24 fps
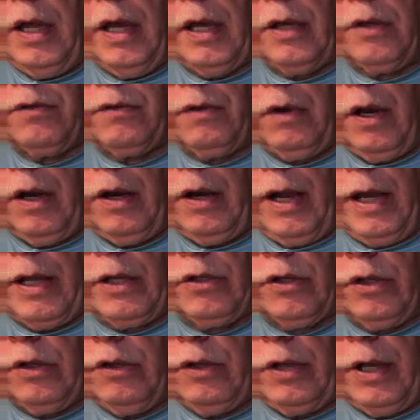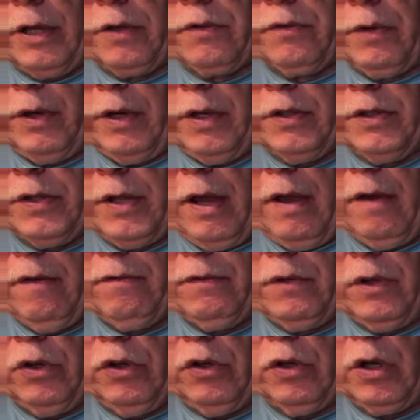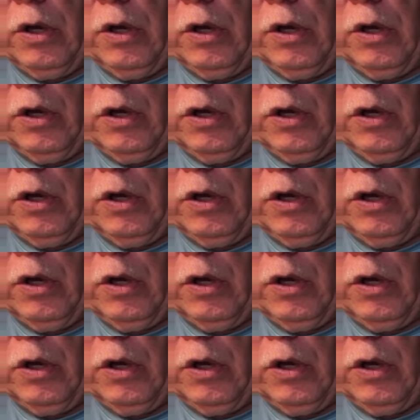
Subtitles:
next, or actually the next fret is F, then you